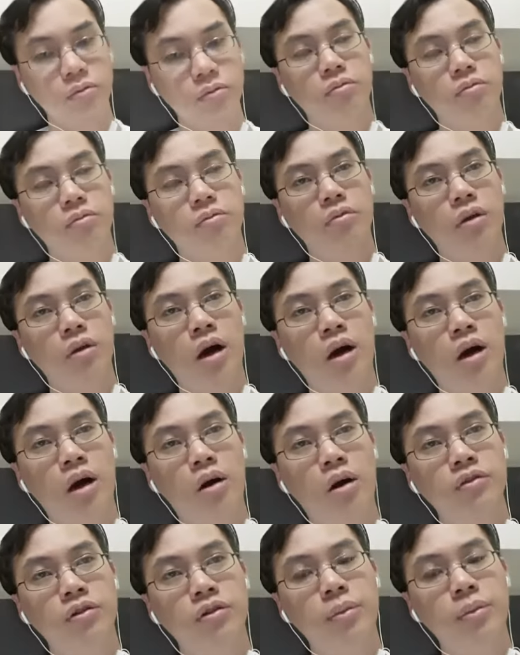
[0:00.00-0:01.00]
out of the
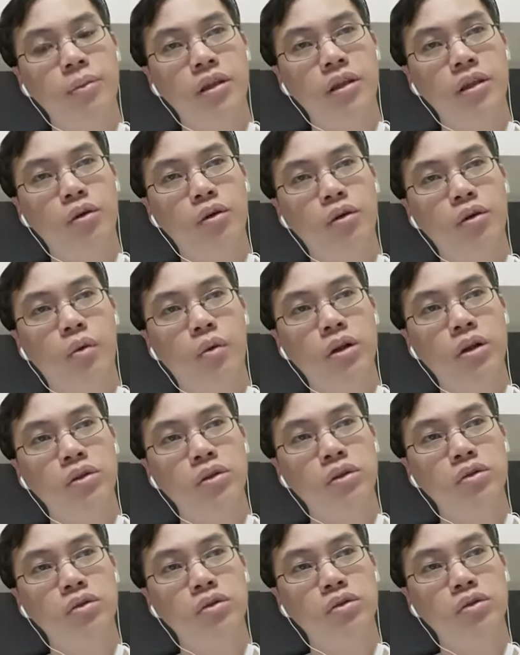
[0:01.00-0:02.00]
remaining one to
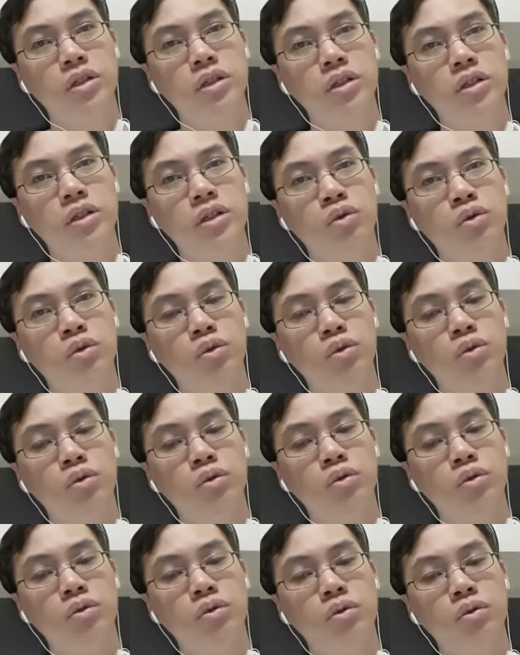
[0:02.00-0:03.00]
three, two
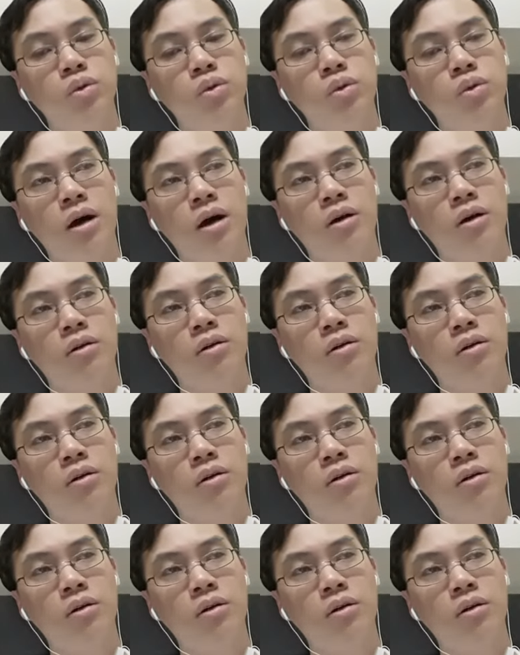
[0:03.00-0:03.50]
two out of,